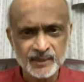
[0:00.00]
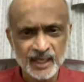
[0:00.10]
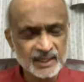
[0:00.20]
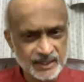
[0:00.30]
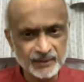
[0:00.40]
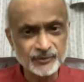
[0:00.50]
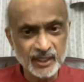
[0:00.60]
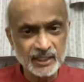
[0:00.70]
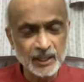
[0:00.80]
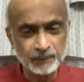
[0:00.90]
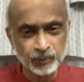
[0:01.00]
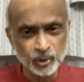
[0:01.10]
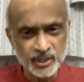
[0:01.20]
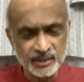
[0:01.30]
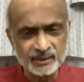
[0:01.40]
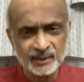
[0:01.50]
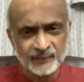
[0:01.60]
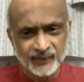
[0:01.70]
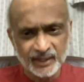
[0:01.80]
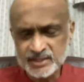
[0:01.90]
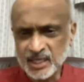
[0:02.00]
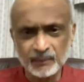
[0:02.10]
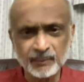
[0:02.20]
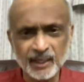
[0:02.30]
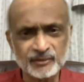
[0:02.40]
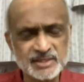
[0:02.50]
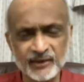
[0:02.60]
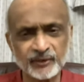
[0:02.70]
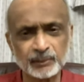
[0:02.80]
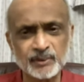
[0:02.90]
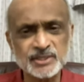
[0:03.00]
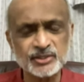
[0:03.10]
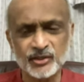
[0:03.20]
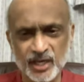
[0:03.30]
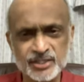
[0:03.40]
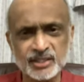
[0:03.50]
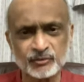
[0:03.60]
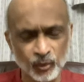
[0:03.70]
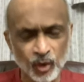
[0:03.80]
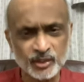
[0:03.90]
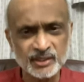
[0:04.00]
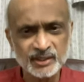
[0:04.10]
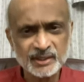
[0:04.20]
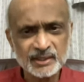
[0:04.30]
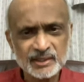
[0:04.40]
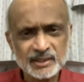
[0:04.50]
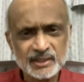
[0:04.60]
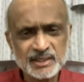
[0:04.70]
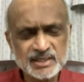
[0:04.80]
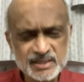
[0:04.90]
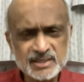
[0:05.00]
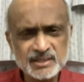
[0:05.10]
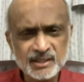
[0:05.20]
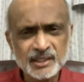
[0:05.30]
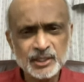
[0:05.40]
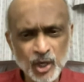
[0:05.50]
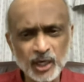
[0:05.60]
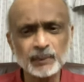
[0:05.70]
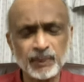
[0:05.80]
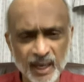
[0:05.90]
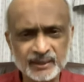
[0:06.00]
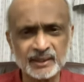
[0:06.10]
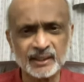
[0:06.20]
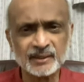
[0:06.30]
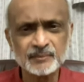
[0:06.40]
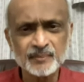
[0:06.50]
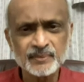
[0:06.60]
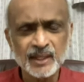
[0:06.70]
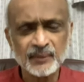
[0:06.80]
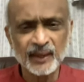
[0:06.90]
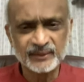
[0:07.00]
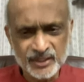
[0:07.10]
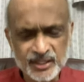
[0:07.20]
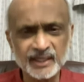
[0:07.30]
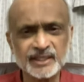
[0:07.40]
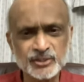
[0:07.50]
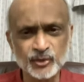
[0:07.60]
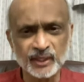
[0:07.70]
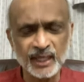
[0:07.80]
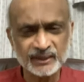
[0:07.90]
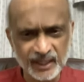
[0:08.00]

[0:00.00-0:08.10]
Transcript: And definitely a Putin that has come back with 70% of the Russian vote is not a partner that the Chinese would like.